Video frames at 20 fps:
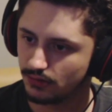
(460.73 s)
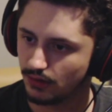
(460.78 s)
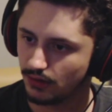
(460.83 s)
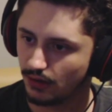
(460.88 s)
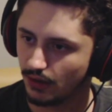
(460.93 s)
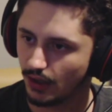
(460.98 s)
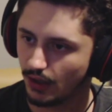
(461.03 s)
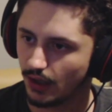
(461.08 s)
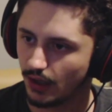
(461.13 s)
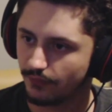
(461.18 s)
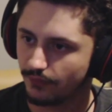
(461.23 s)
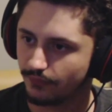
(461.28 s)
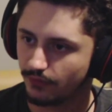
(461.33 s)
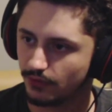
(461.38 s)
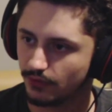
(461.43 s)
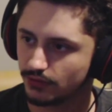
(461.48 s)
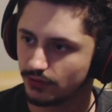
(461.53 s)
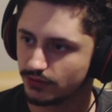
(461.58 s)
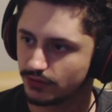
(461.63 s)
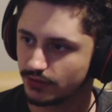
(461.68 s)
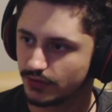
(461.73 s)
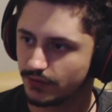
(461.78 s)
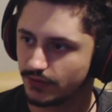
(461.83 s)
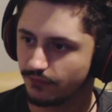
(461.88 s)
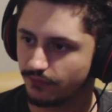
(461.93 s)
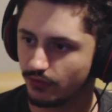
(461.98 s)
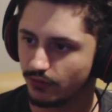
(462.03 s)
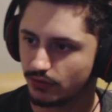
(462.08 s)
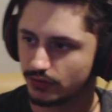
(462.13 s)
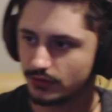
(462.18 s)
uh, for, the,
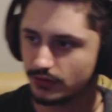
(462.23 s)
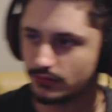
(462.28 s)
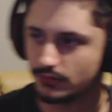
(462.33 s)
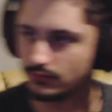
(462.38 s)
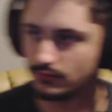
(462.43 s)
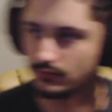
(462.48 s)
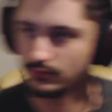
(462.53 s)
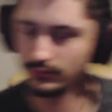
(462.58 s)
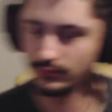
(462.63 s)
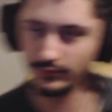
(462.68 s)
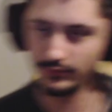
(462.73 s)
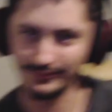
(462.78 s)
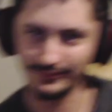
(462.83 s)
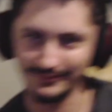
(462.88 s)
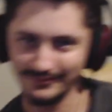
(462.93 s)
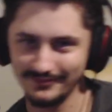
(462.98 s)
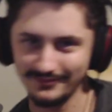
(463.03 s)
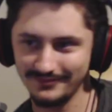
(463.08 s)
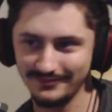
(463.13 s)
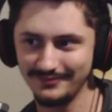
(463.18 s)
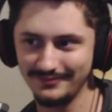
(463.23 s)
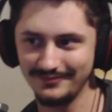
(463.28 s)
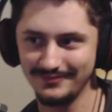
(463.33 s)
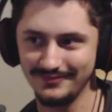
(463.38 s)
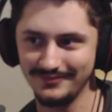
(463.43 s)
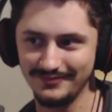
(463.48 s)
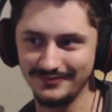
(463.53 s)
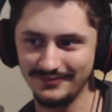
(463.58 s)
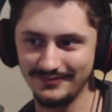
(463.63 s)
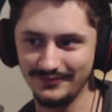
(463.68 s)
for,
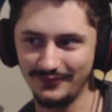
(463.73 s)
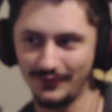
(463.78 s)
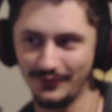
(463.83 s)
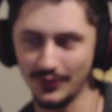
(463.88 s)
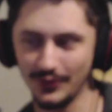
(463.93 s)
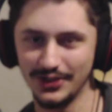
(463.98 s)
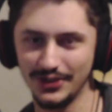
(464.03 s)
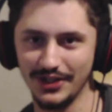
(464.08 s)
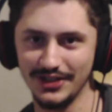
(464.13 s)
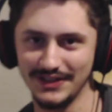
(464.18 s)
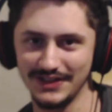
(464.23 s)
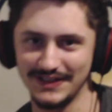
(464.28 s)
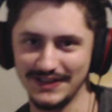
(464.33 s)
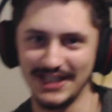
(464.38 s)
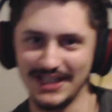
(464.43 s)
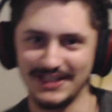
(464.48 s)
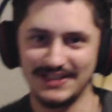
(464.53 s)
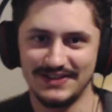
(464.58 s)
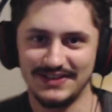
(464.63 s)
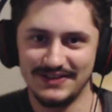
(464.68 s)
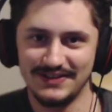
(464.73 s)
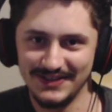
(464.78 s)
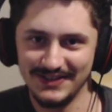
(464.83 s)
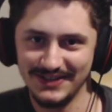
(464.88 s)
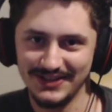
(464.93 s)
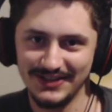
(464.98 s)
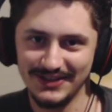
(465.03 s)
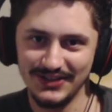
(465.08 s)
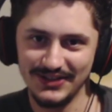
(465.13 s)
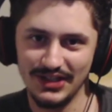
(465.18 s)
for the, this
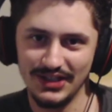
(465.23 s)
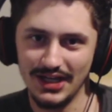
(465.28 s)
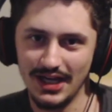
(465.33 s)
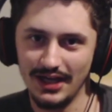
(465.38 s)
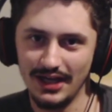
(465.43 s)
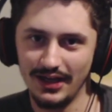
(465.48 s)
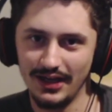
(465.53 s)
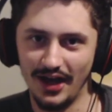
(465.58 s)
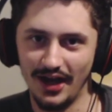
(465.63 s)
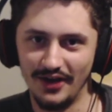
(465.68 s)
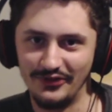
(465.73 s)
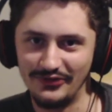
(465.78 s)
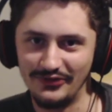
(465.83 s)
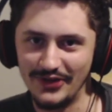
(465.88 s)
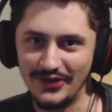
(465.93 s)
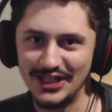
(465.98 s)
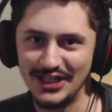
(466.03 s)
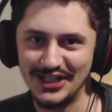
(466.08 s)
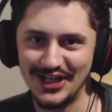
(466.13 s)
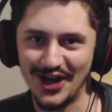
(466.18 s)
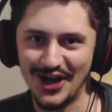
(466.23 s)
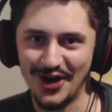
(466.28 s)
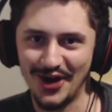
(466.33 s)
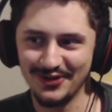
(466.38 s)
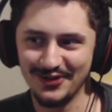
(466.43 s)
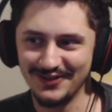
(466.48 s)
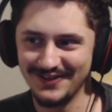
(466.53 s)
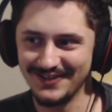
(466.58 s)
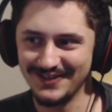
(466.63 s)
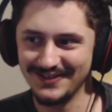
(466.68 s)
uh,
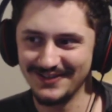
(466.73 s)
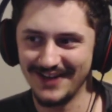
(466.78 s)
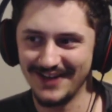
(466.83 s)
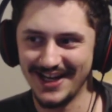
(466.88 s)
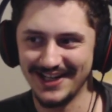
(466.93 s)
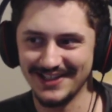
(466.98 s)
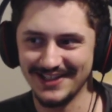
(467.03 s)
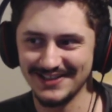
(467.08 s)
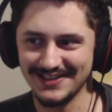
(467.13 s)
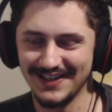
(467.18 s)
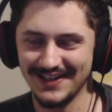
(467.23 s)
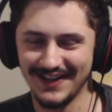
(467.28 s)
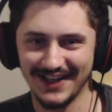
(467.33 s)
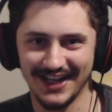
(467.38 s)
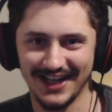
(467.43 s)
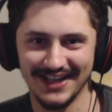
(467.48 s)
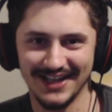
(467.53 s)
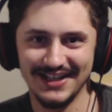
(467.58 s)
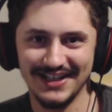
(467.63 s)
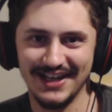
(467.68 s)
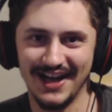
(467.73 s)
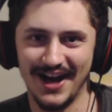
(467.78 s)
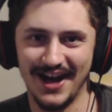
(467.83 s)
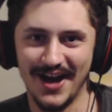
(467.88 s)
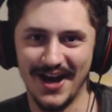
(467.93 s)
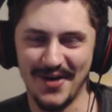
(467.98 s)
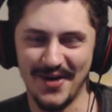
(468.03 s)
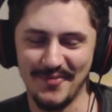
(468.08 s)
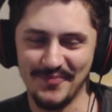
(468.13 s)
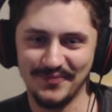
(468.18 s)
video right here, okay.
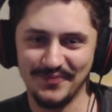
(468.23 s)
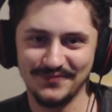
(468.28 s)
Um...